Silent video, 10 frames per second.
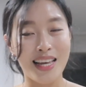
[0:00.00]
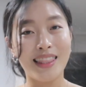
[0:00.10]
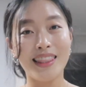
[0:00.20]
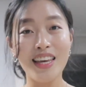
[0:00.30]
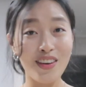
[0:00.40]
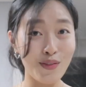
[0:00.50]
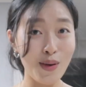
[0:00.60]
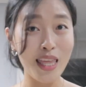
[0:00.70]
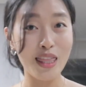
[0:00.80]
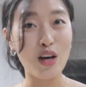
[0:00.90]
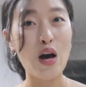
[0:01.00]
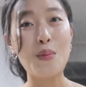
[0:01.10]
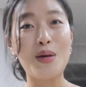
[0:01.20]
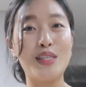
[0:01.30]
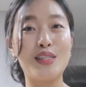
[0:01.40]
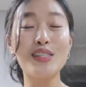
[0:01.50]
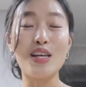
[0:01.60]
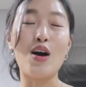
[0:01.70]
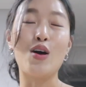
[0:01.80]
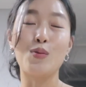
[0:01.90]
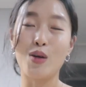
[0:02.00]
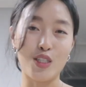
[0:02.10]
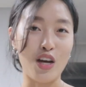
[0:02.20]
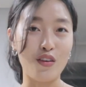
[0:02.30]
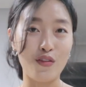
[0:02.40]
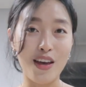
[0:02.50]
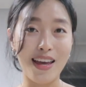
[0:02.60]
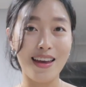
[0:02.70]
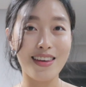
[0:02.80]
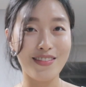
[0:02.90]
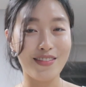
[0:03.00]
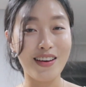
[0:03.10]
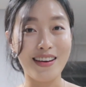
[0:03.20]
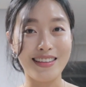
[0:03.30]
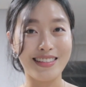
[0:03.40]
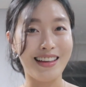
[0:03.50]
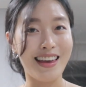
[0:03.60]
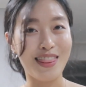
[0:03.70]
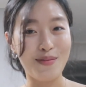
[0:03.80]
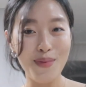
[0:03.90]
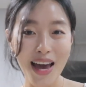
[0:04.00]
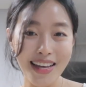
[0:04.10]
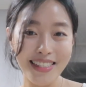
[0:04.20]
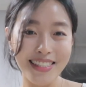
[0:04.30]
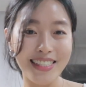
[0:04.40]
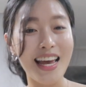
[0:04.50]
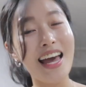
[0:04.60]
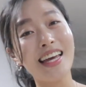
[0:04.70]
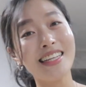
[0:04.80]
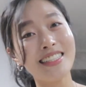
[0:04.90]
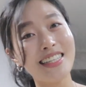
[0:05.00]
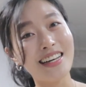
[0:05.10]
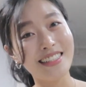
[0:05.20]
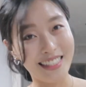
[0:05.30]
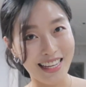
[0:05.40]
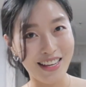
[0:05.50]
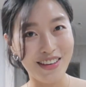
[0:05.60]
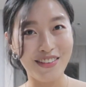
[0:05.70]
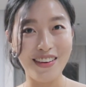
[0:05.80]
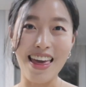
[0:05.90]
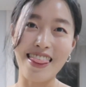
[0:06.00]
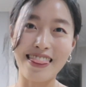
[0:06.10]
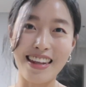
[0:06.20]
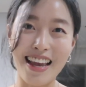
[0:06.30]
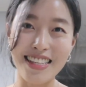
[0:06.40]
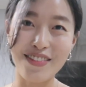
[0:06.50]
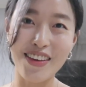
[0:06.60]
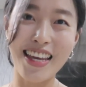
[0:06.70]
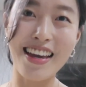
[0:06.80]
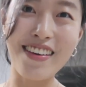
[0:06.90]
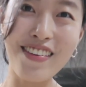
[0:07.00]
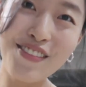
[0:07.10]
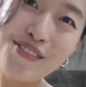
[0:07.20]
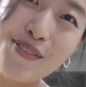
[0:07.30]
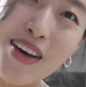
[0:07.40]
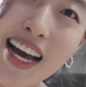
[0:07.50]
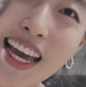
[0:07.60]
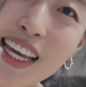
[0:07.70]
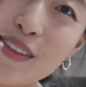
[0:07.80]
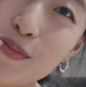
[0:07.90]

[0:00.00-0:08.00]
leave me in the comments on which outfit you guys like the best and I'll see you in the next video bye